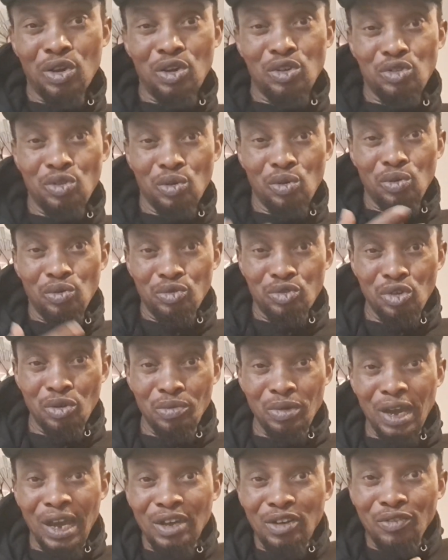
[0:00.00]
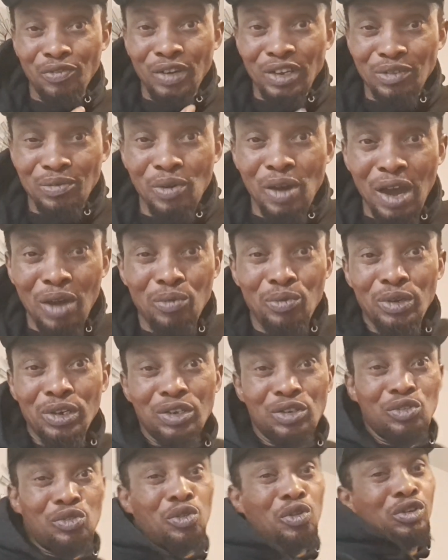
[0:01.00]
so some kind of why are
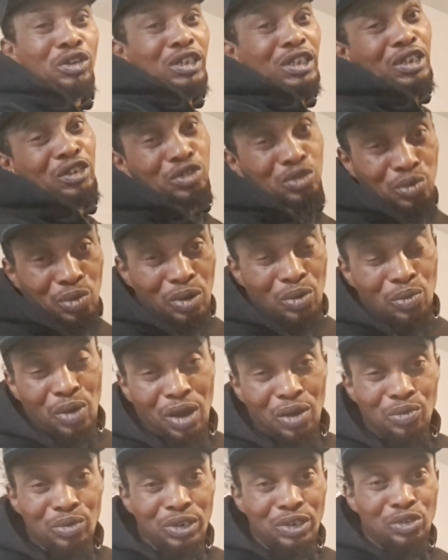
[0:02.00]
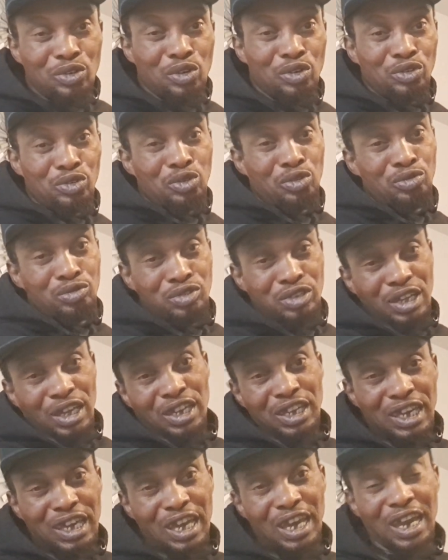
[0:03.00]
we going this way? Why are we going to
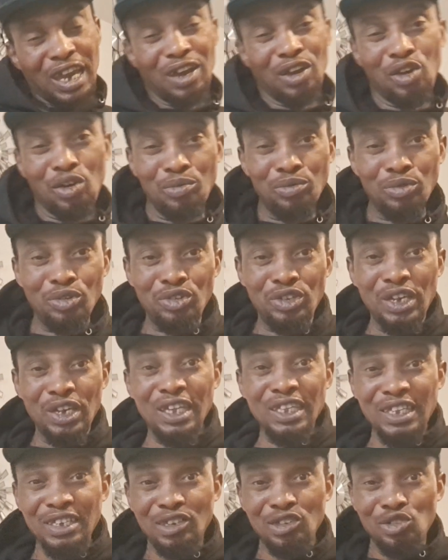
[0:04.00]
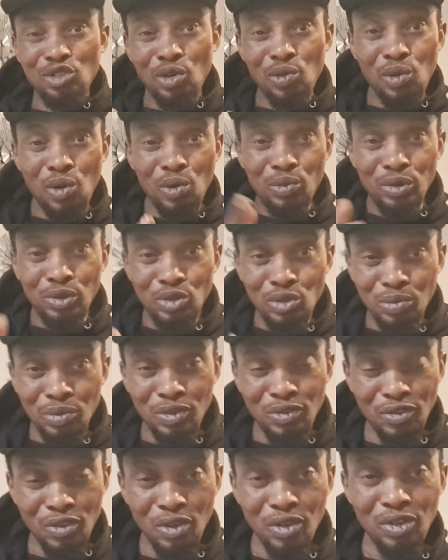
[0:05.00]
stay here and come to stay? This is not what we do
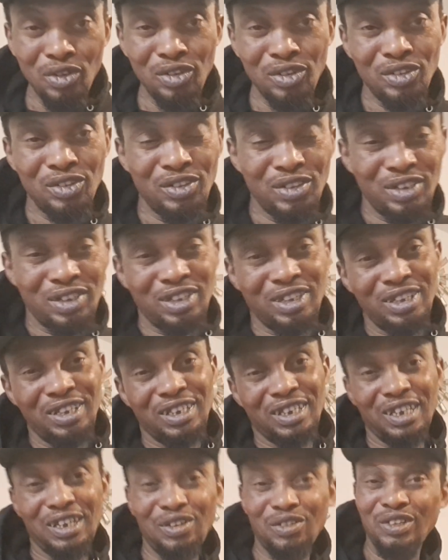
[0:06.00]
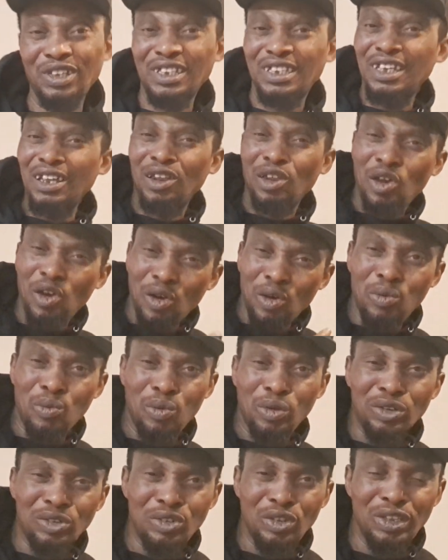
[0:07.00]
before. There's a lot of
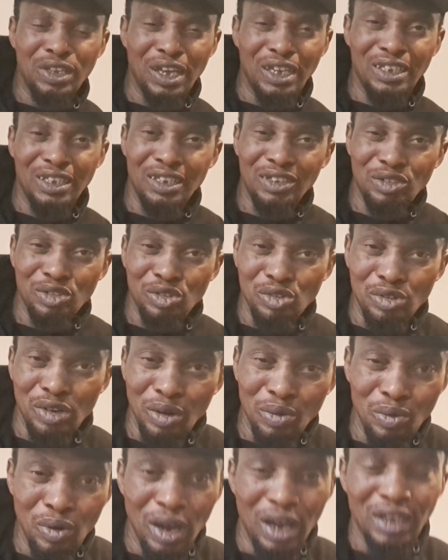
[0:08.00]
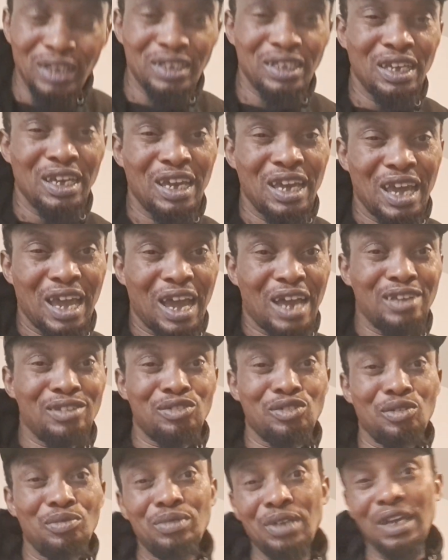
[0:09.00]
questions that these children will ask, and
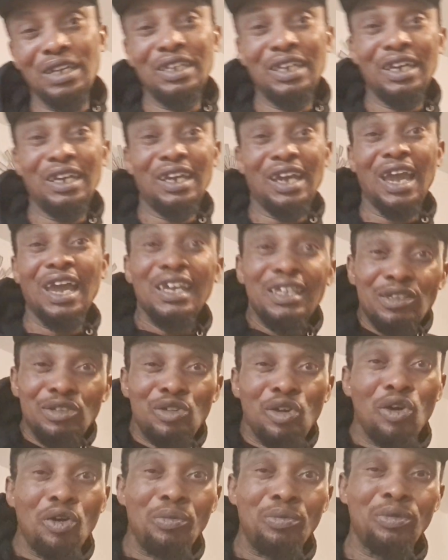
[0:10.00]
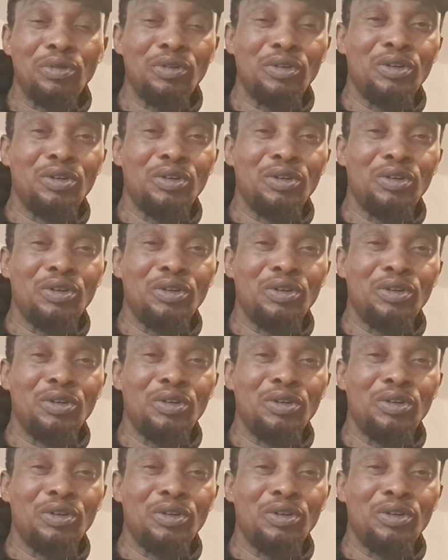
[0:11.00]
sometimes they end up